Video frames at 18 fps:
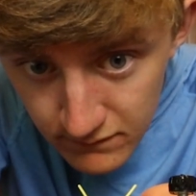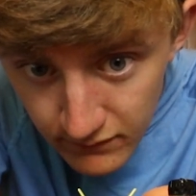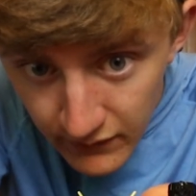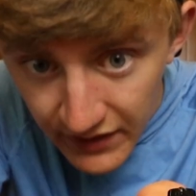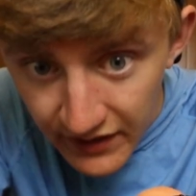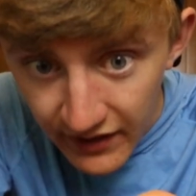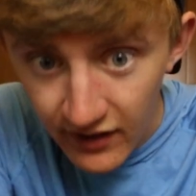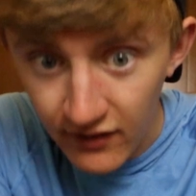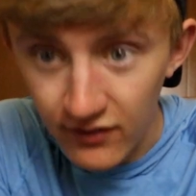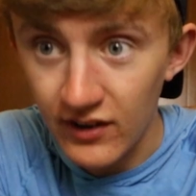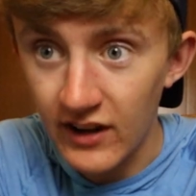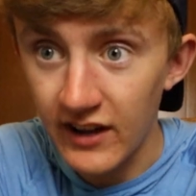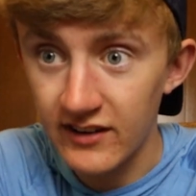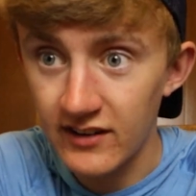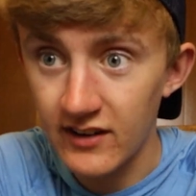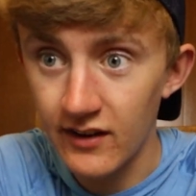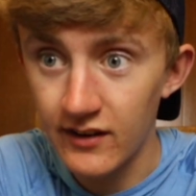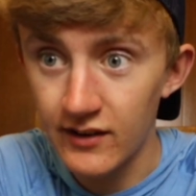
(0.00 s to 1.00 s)
Be careful
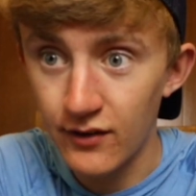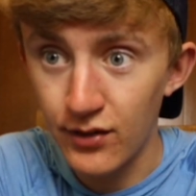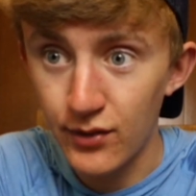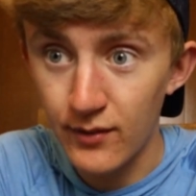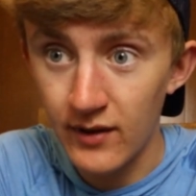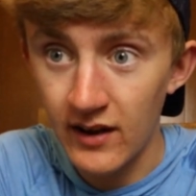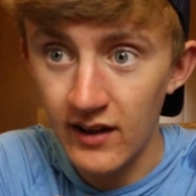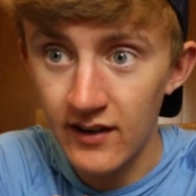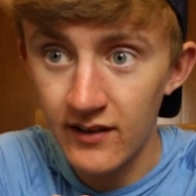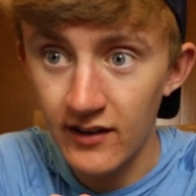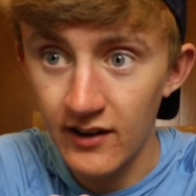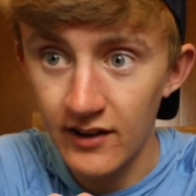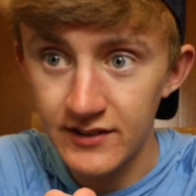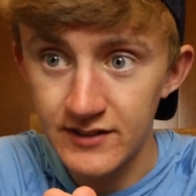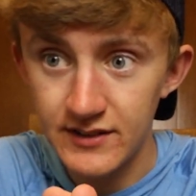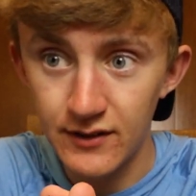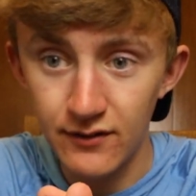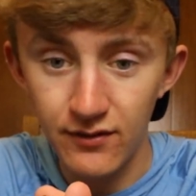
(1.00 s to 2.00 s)
not to cut your thread or
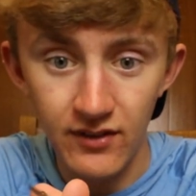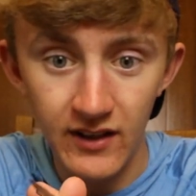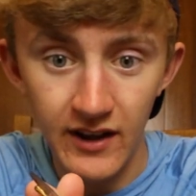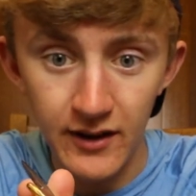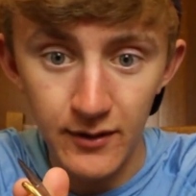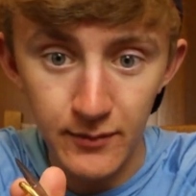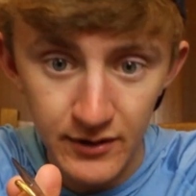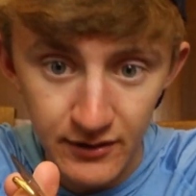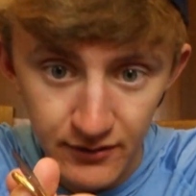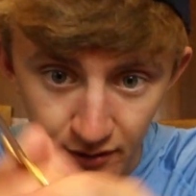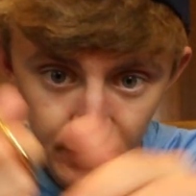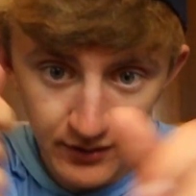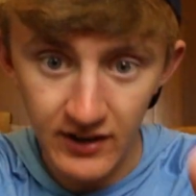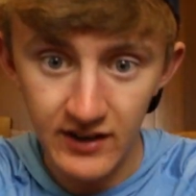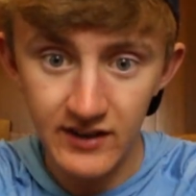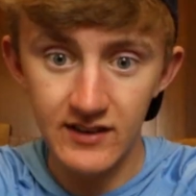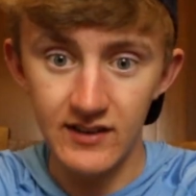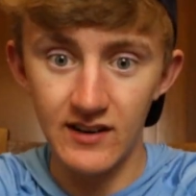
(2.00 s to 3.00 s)
else your fly will be
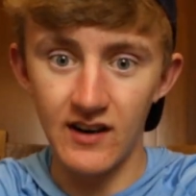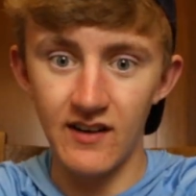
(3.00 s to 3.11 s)
ruined.